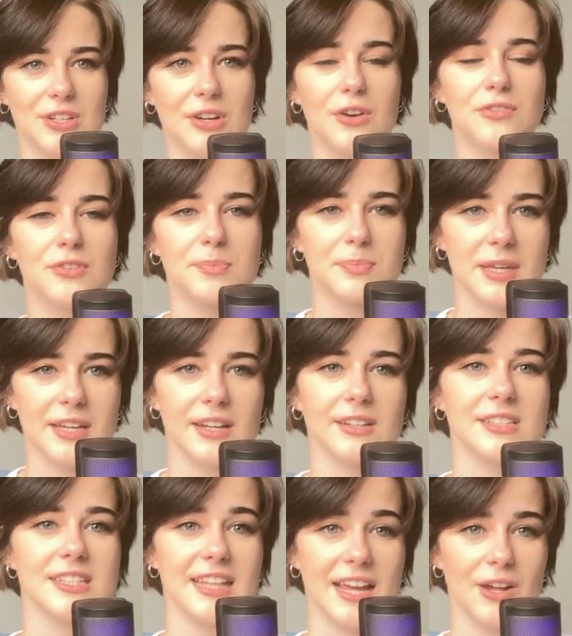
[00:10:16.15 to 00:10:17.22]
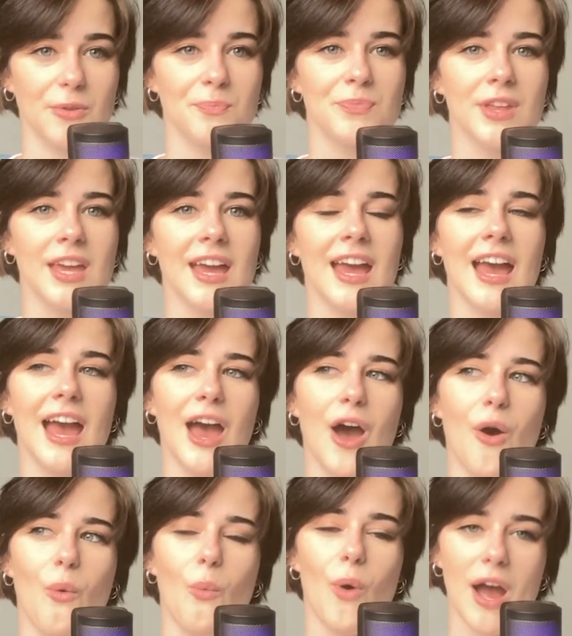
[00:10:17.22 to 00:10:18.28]
of a peacock style.
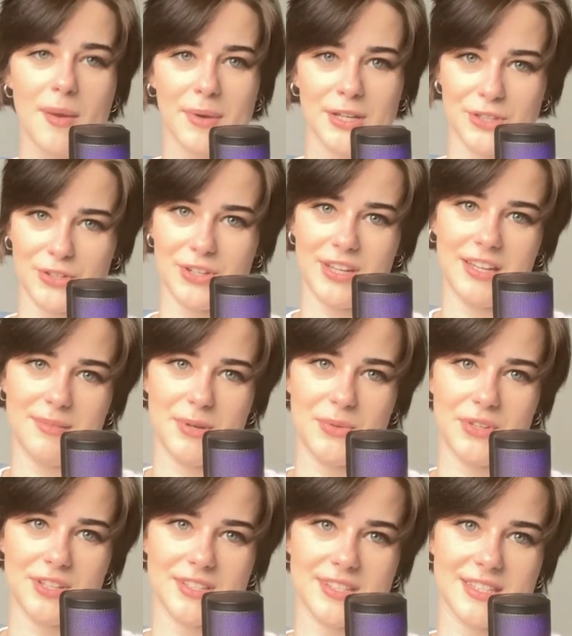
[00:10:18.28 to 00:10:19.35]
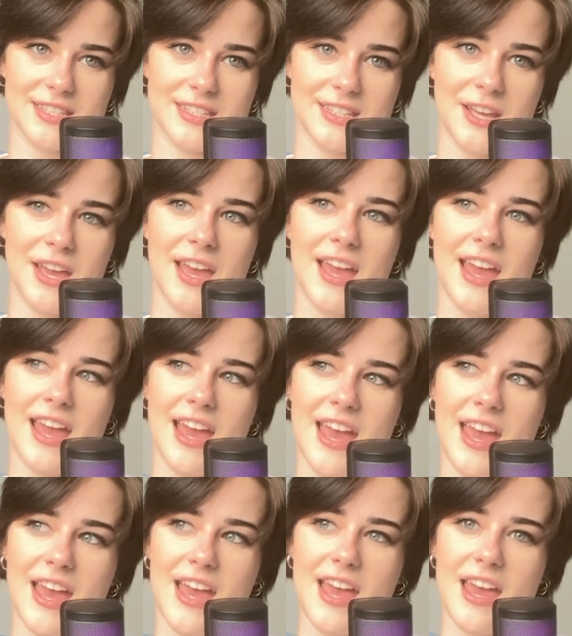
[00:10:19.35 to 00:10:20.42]
Why am I talking about this?
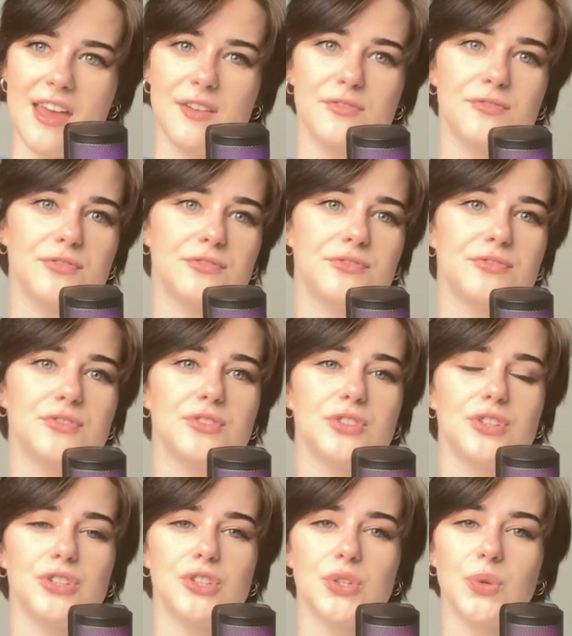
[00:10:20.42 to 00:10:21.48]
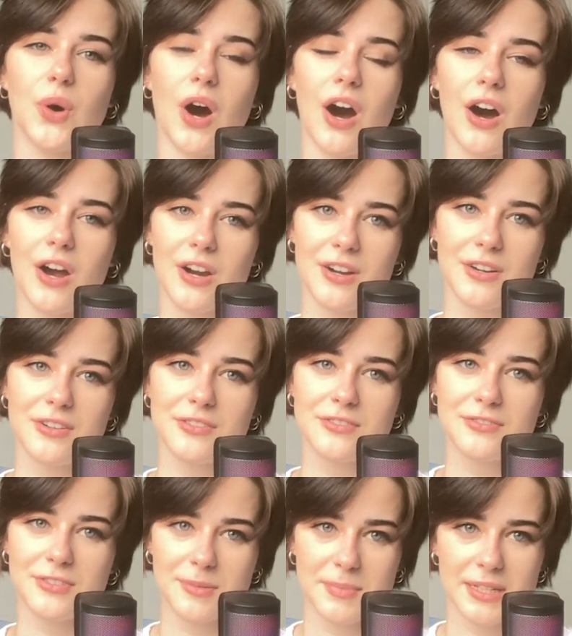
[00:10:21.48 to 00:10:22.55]
If you are
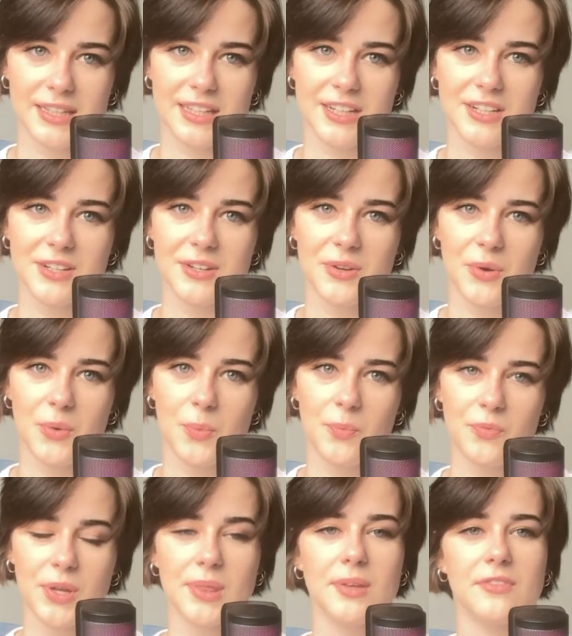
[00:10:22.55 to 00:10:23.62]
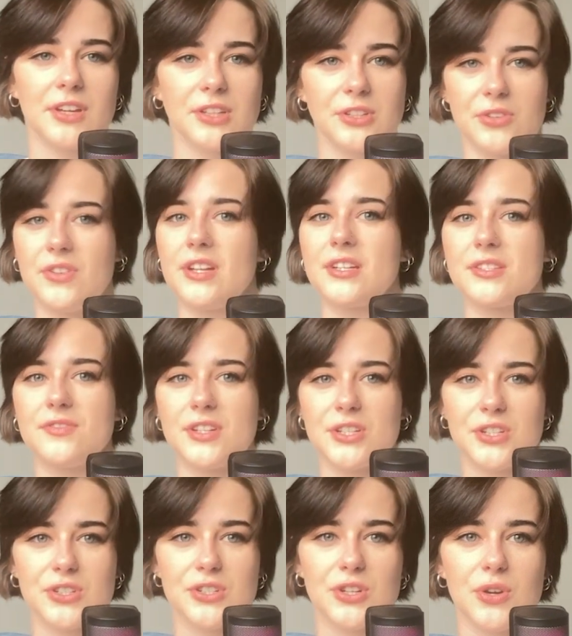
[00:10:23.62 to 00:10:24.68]
familiar with the Victoria's
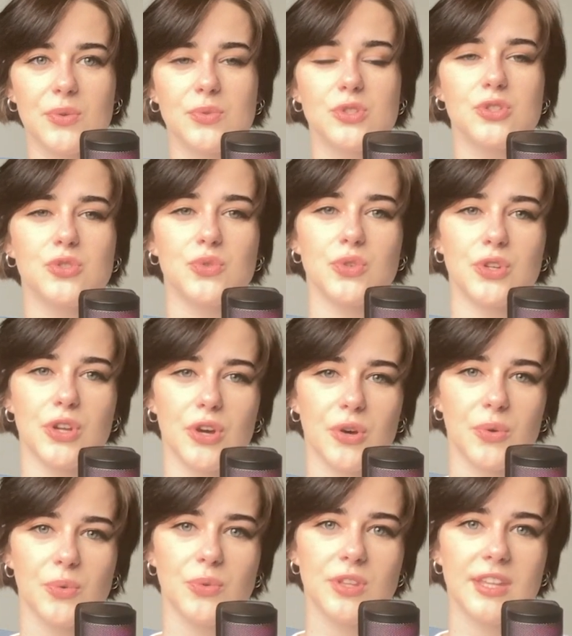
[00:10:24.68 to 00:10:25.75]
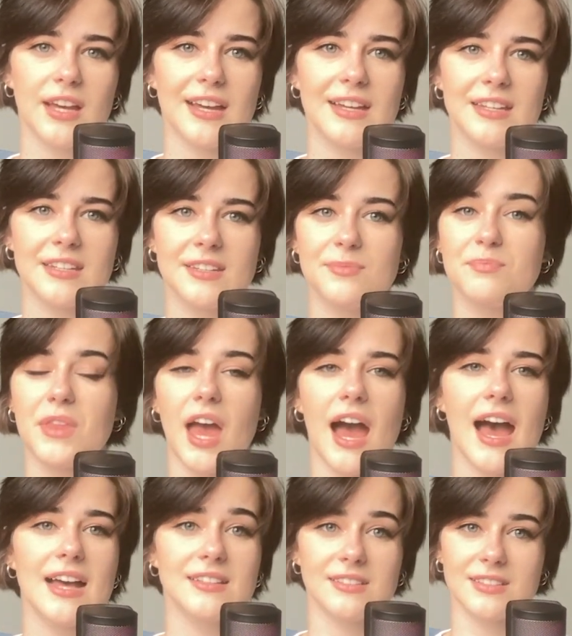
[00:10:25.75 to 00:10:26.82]
fashion shows, you know that
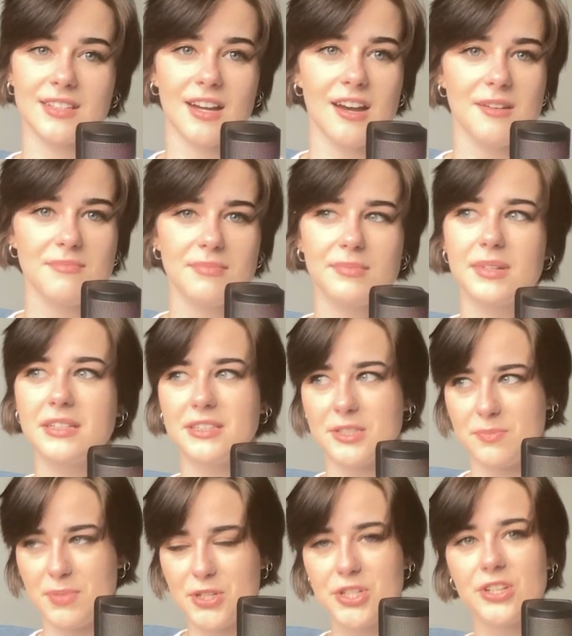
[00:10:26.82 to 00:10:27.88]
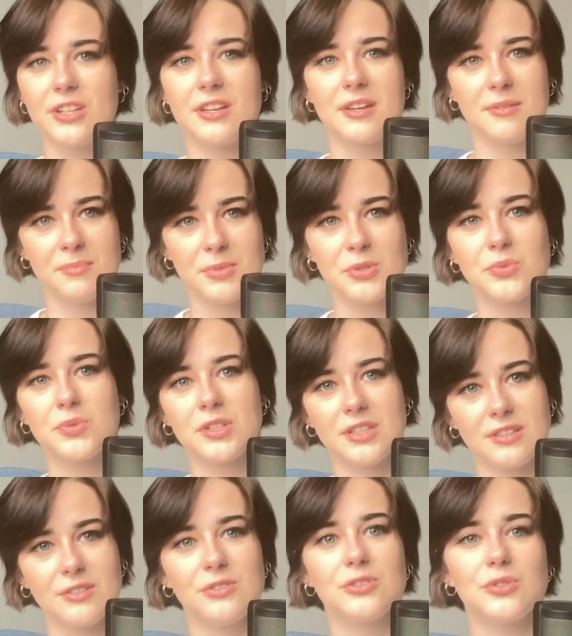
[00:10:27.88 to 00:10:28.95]
at the time, and especially
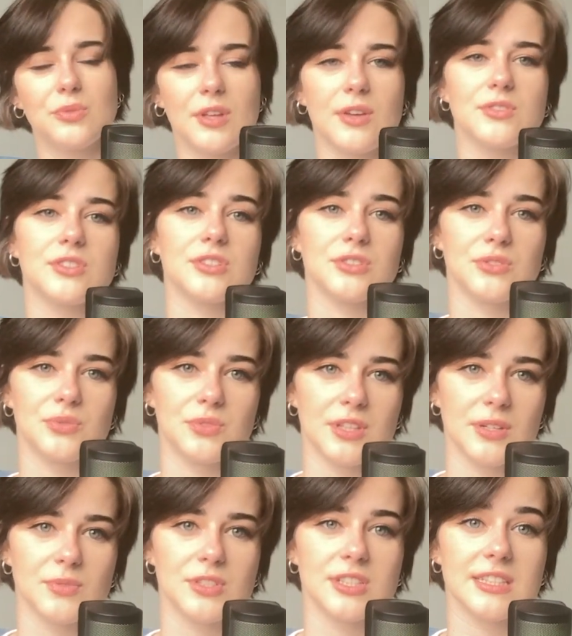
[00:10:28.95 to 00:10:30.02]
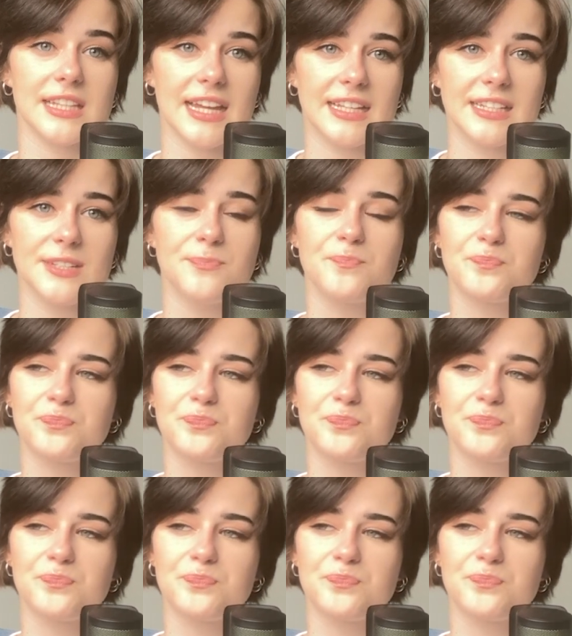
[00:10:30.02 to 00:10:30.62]
between 2000 and 2010,